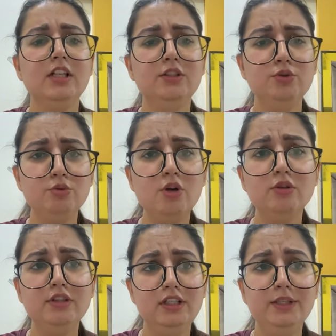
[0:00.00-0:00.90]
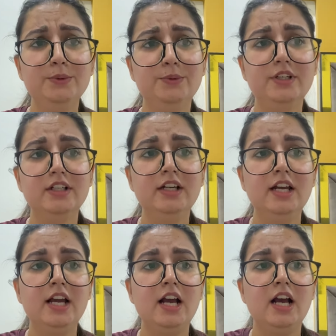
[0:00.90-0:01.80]
To conclude,
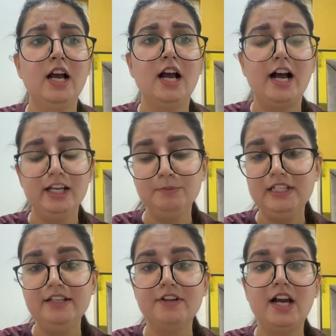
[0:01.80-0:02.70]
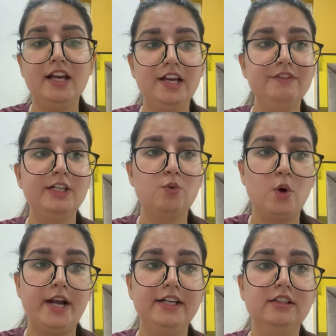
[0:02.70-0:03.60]
I believe I have
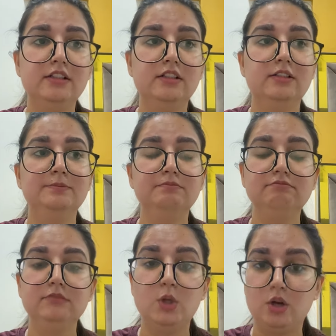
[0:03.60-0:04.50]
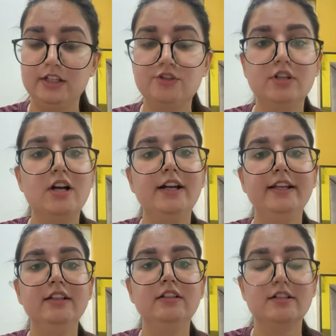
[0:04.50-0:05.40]
acquired the knowledge
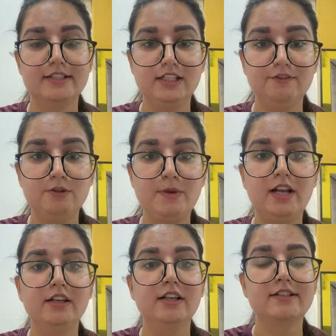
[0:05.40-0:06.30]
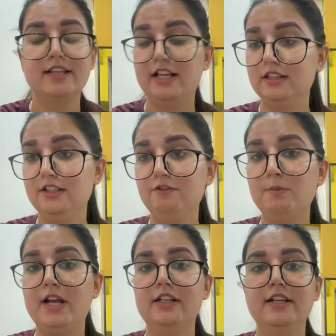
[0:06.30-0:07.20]
regarding nursing informatics, health
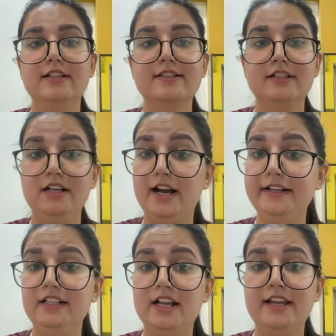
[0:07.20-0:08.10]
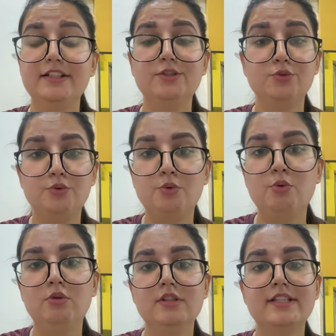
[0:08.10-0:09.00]
informatics, guidelines,
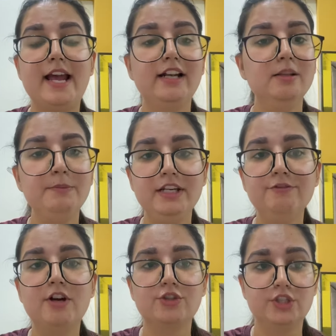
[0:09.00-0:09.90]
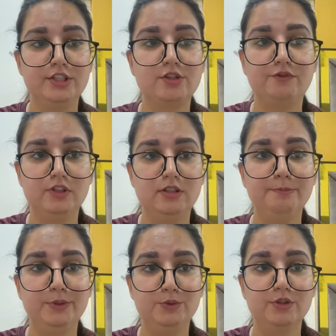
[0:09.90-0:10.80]
roles, and the main functionings of the
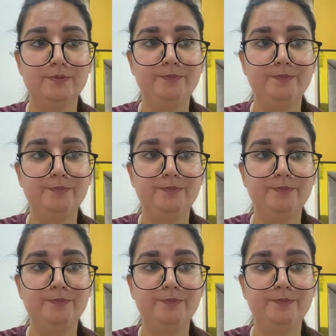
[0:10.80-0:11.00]
computer.